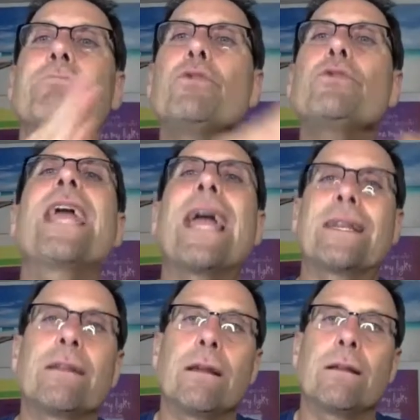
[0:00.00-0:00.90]
boot camp
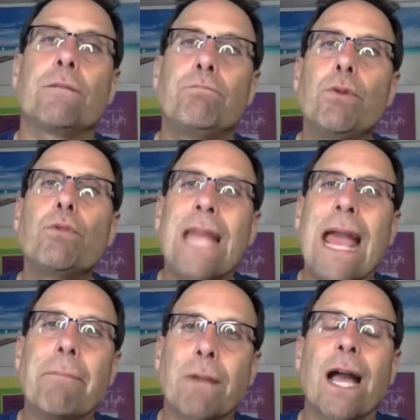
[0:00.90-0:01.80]

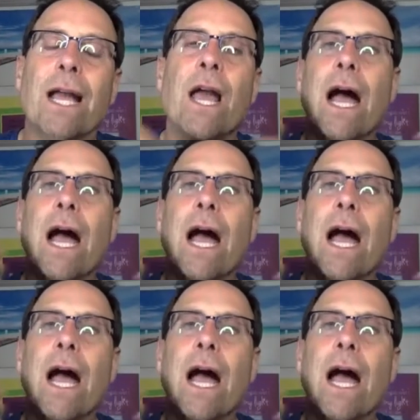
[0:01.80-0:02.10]
guy.